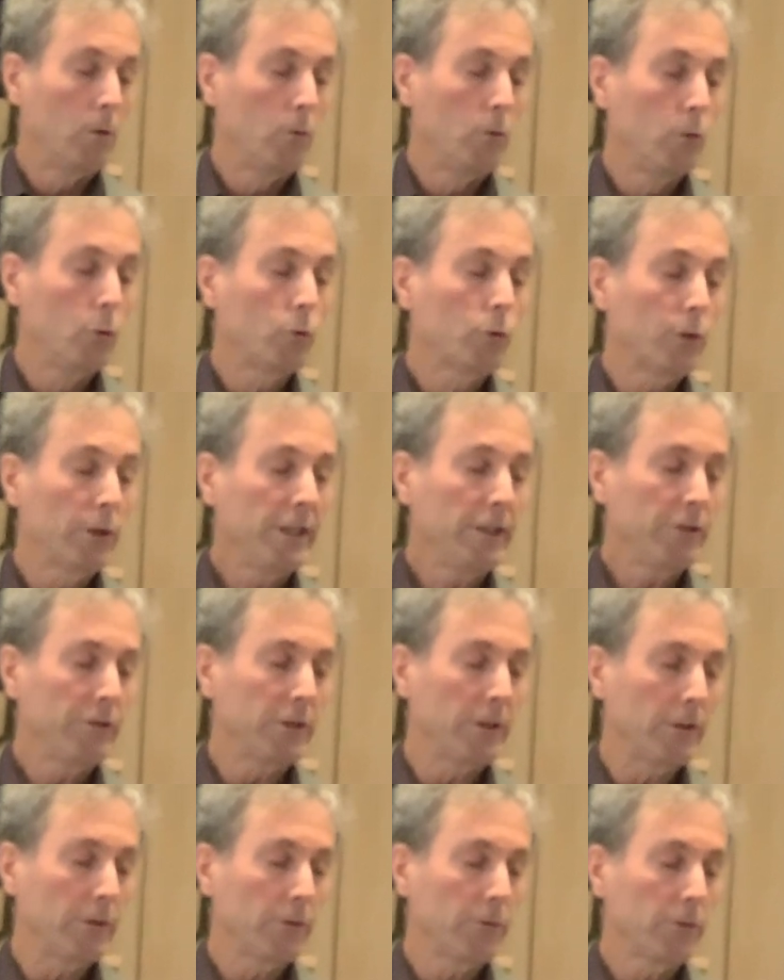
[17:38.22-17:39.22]

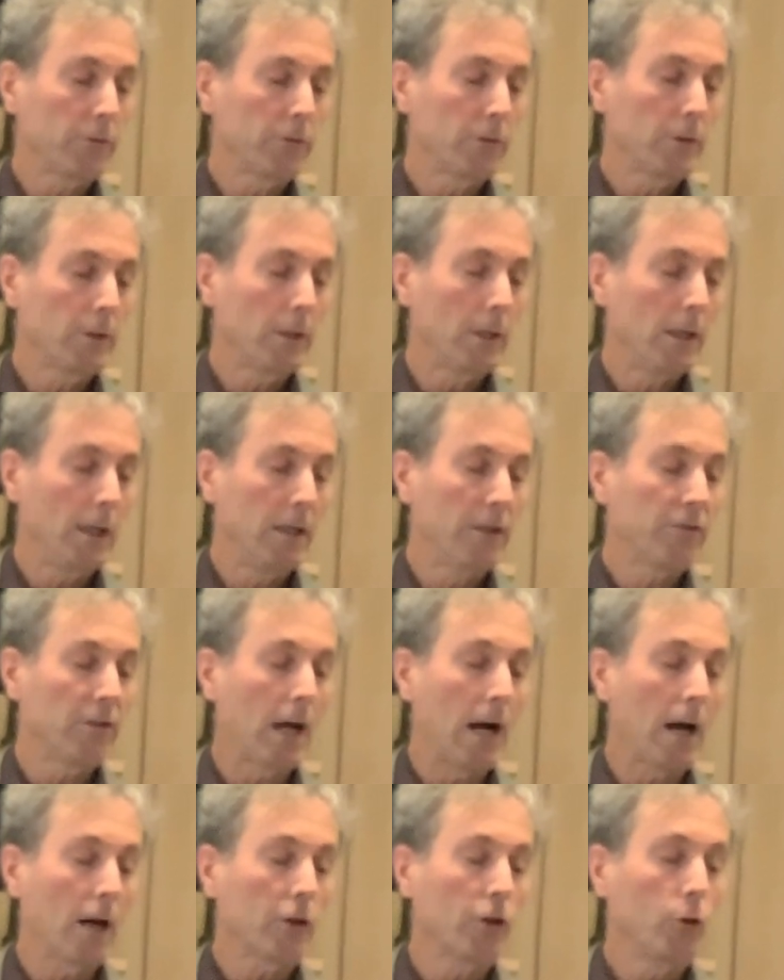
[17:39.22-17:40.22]
Lucretius is
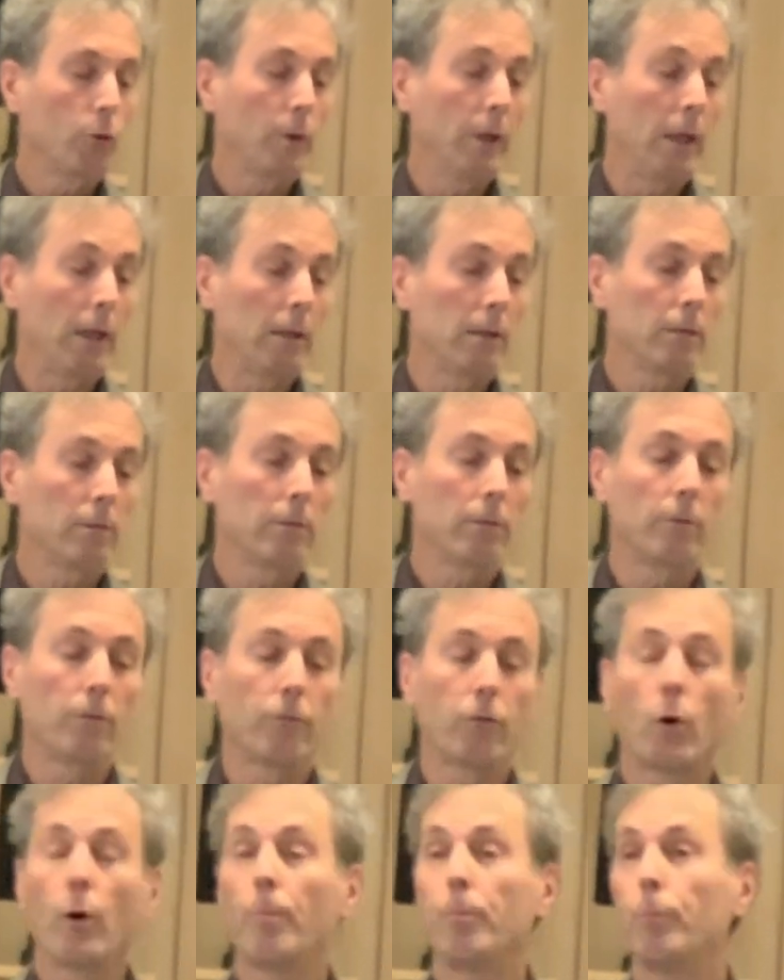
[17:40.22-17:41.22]
arguing
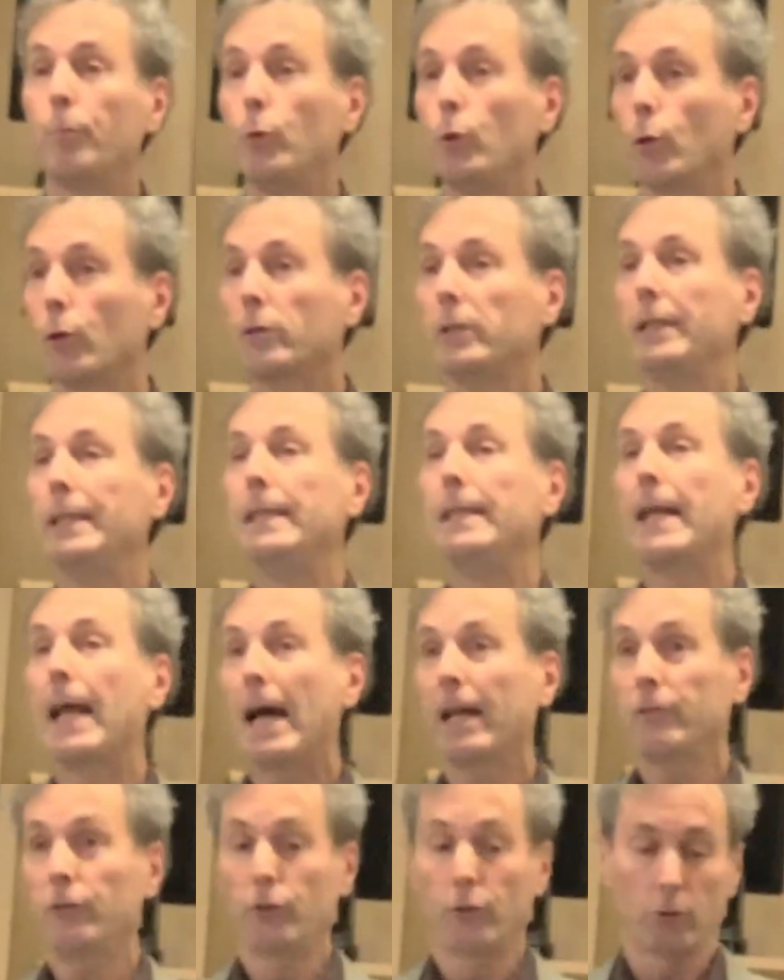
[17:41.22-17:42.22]
for a purely
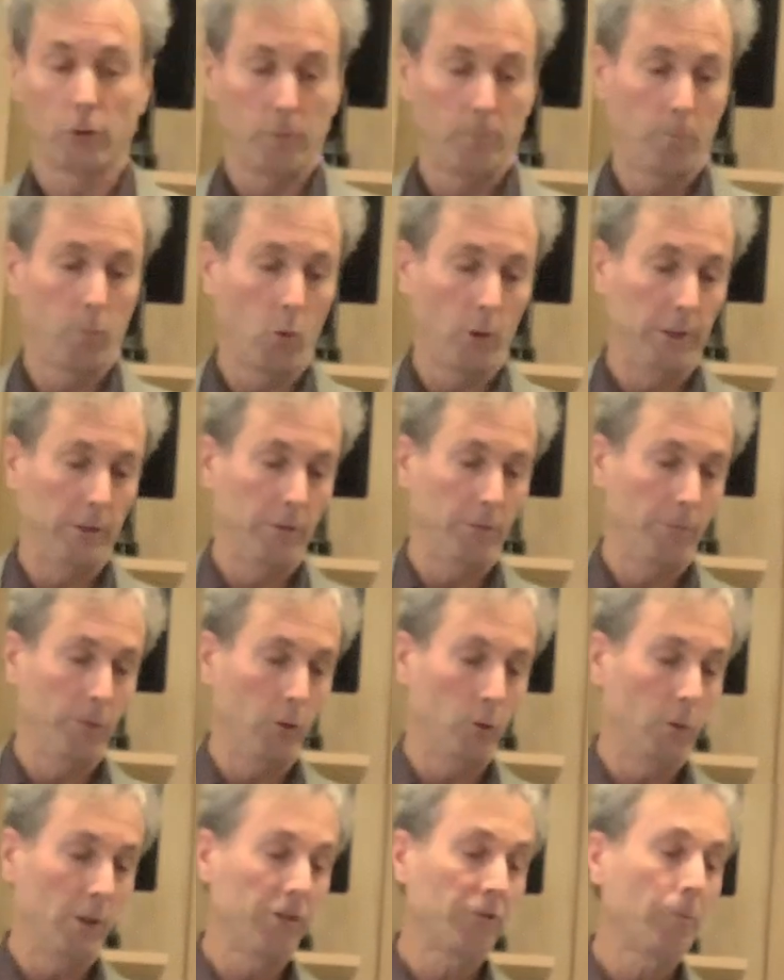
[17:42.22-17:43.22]
natural point of view,
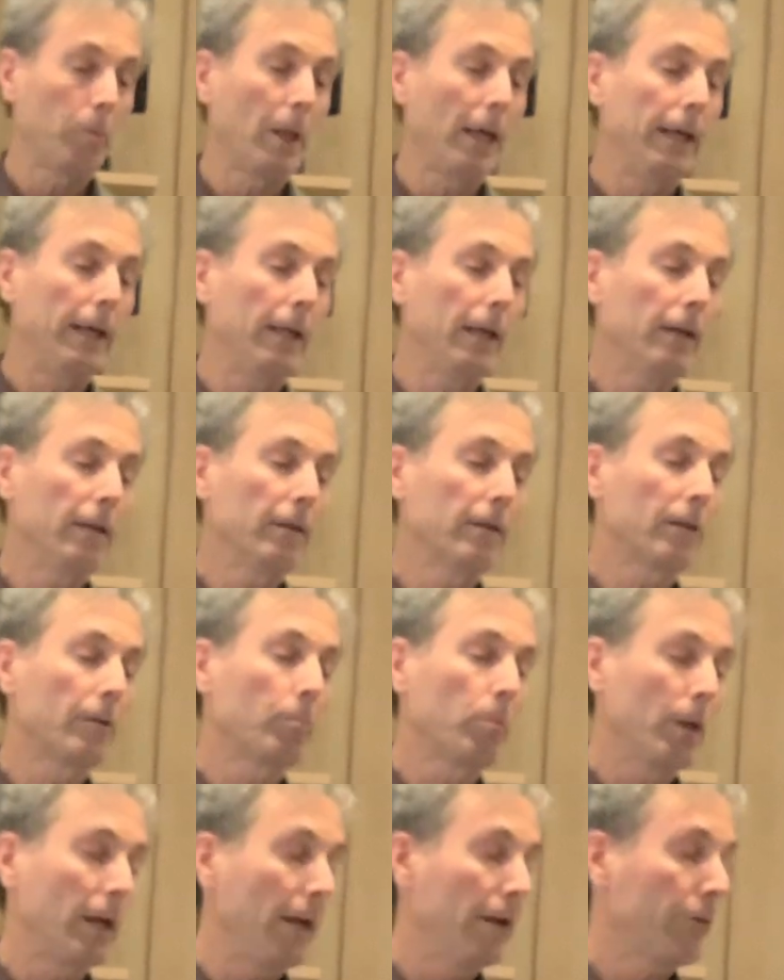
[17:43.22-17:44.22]
explaining the
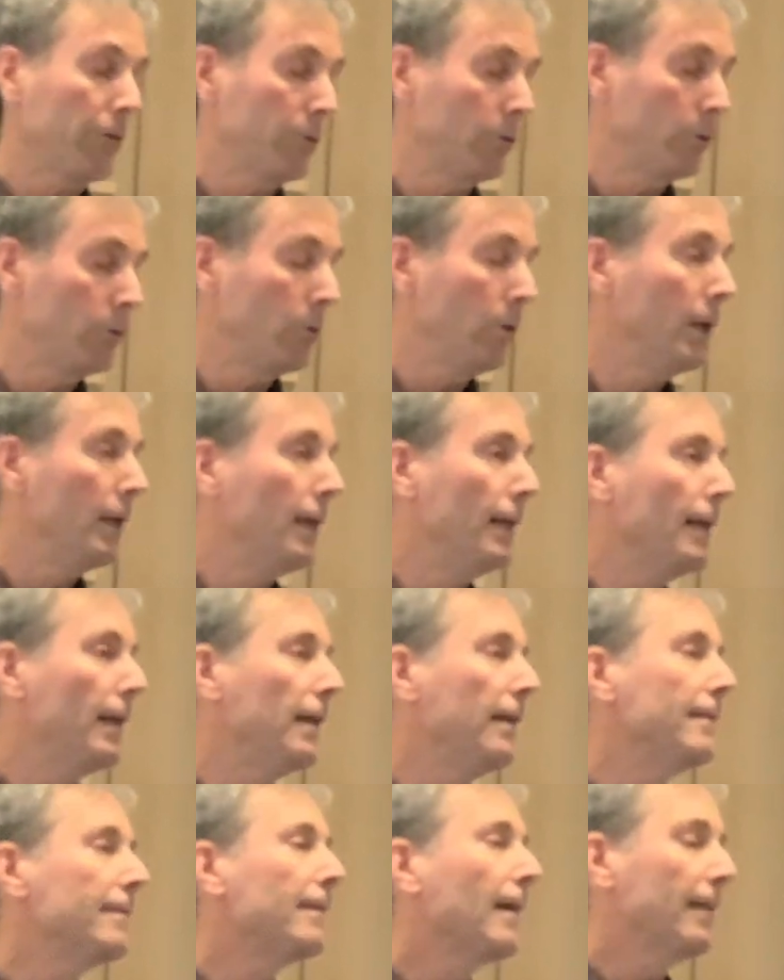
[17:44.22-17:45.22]
plague through
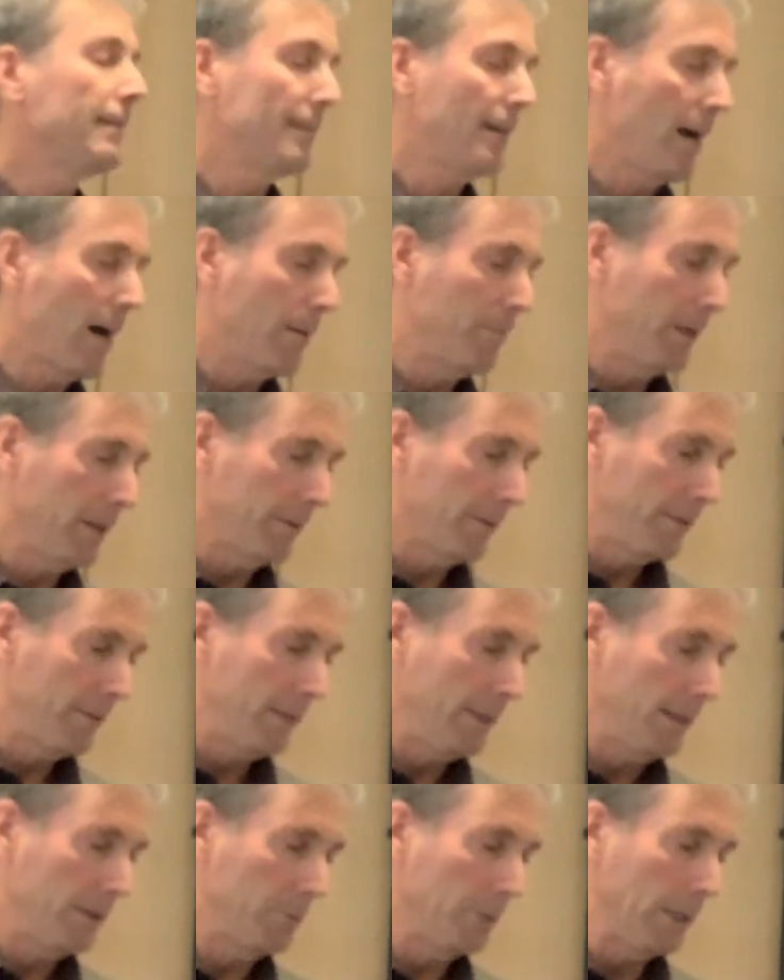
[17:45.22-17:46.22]
his atomic
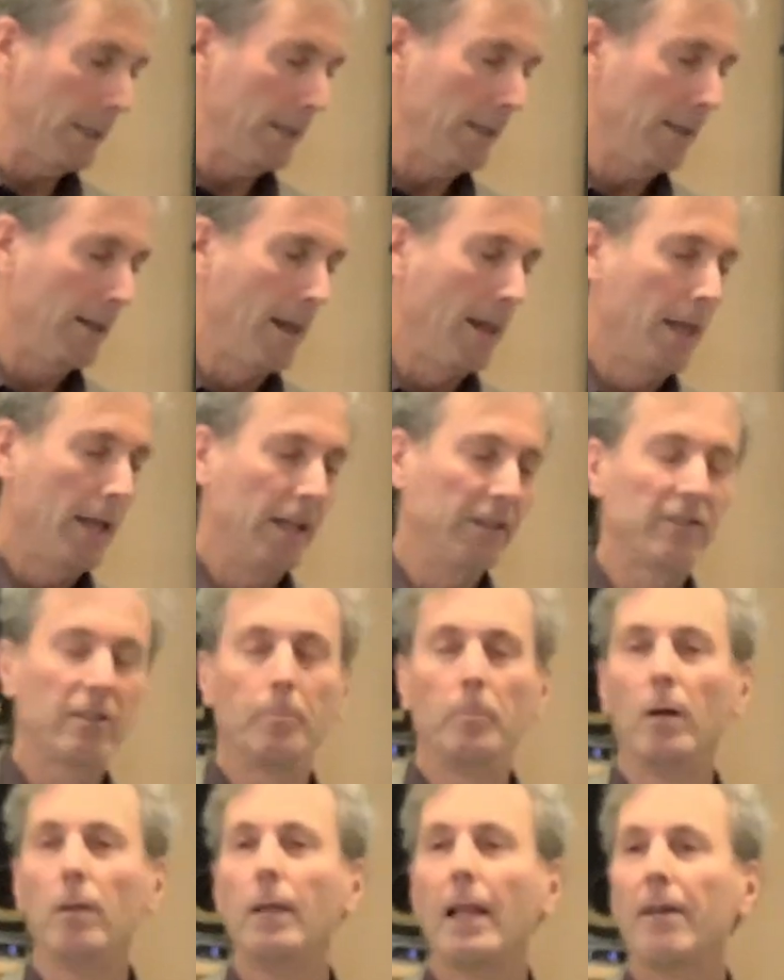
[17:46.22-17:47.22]
theory. It's a
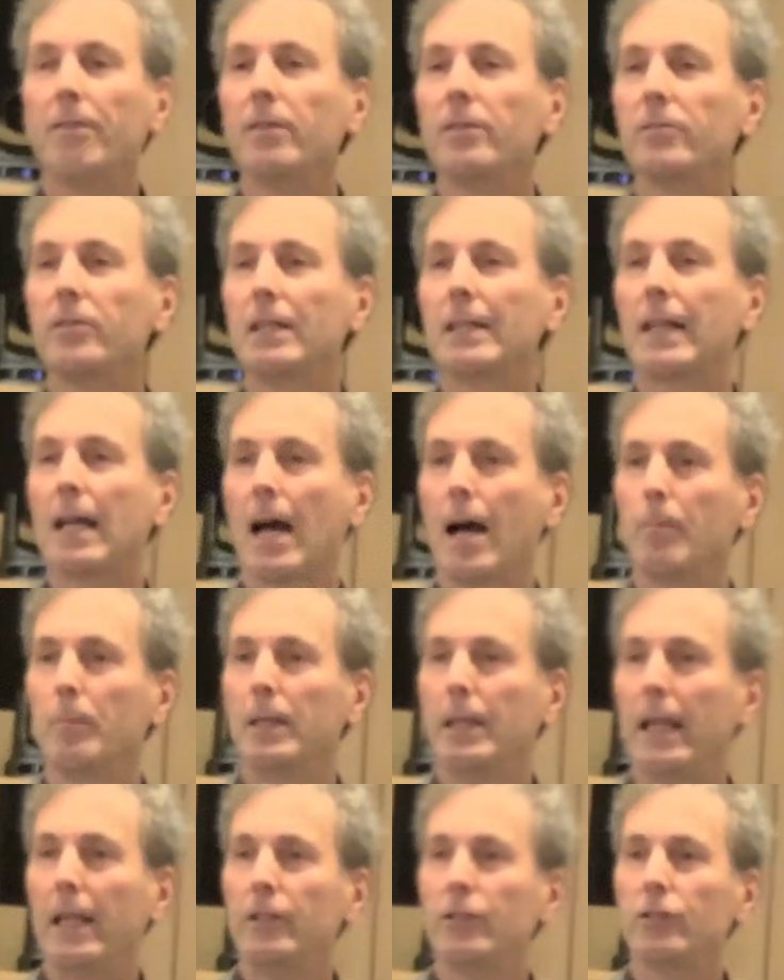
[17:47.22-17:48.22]
maleficent
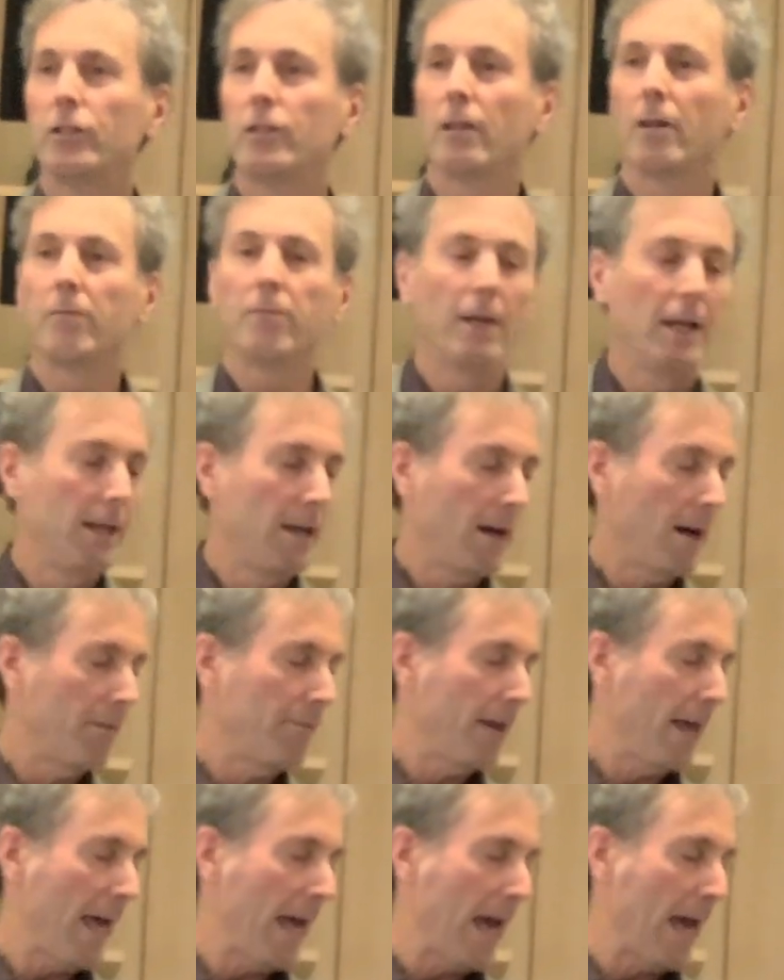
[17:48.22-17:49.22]
combination of
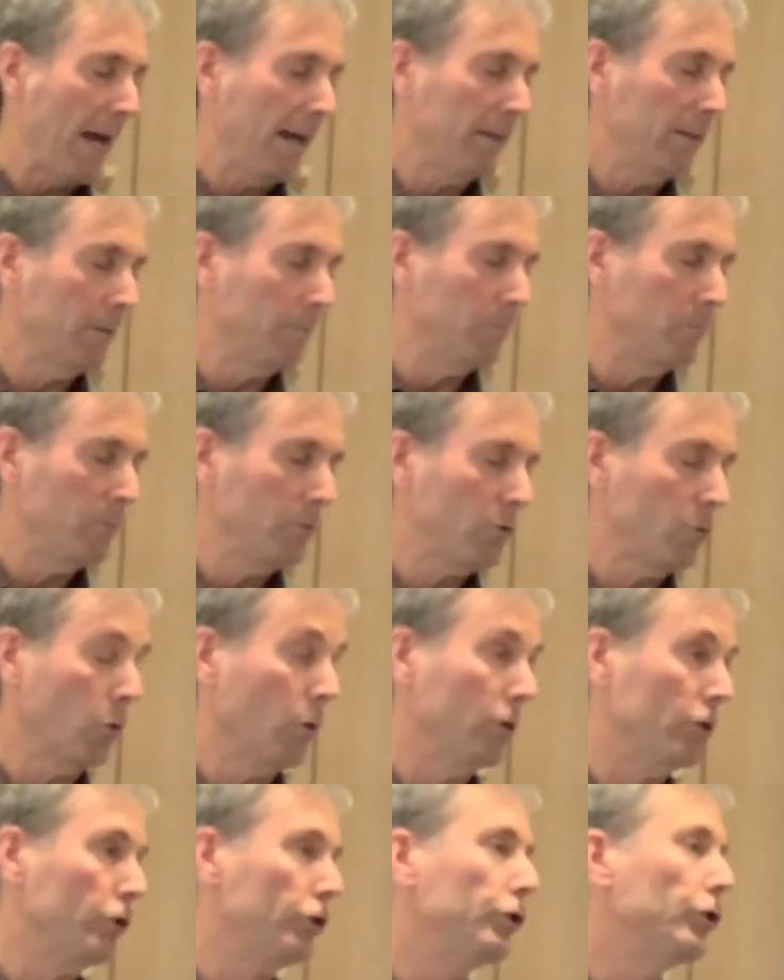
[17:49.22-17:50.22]
atoms or
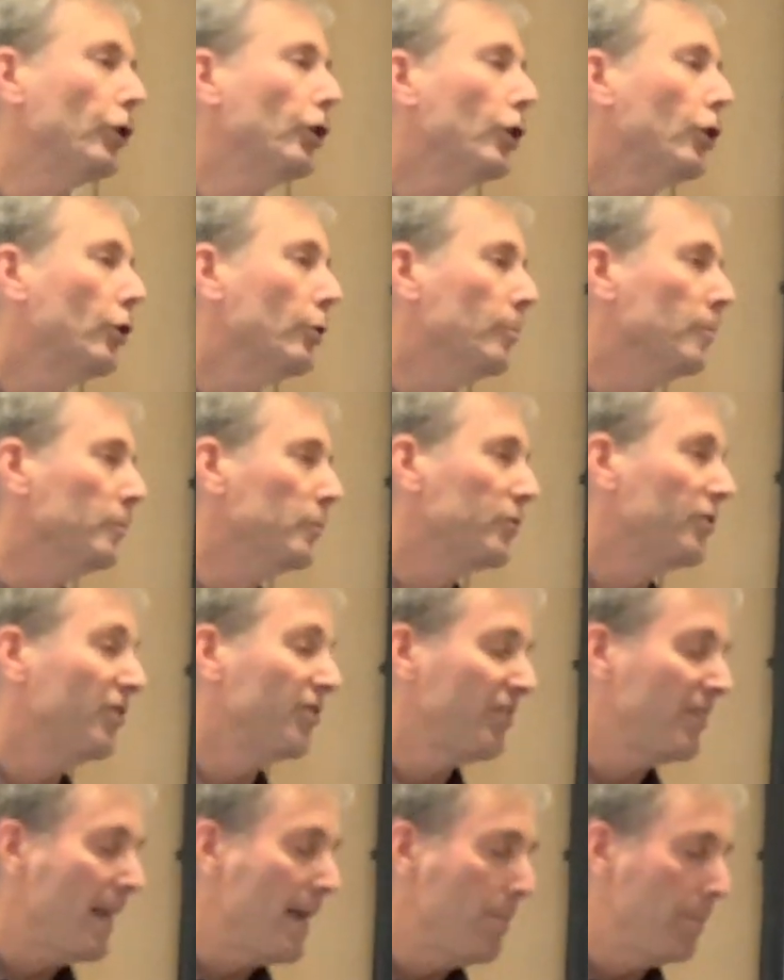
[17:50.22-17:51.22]
germs,
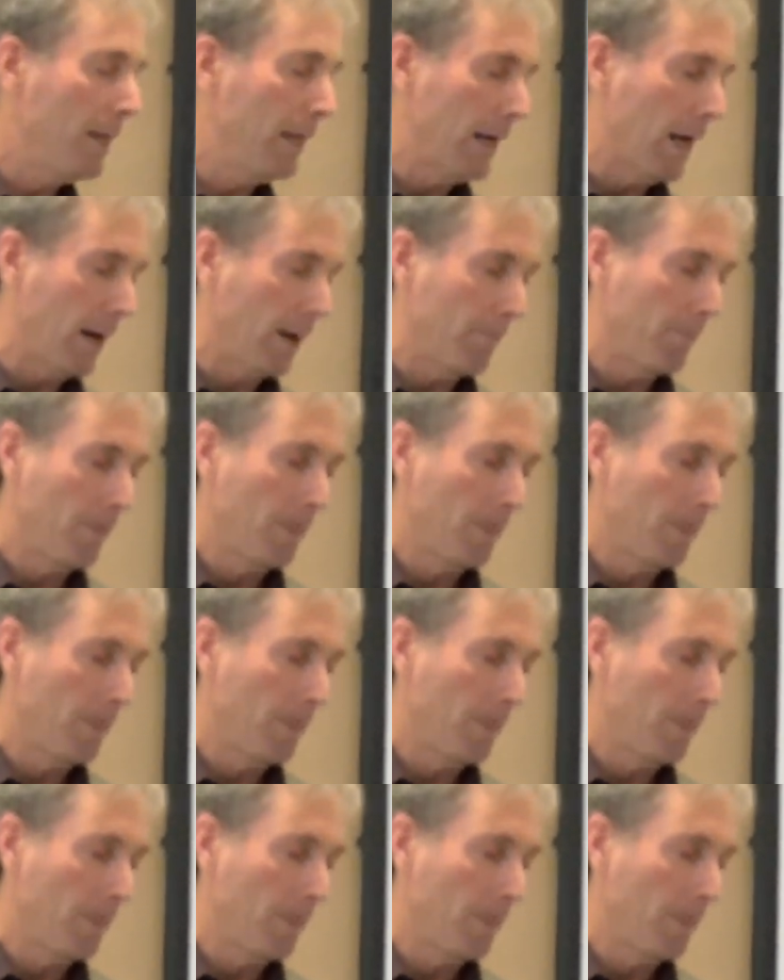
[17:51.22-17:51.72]
semina,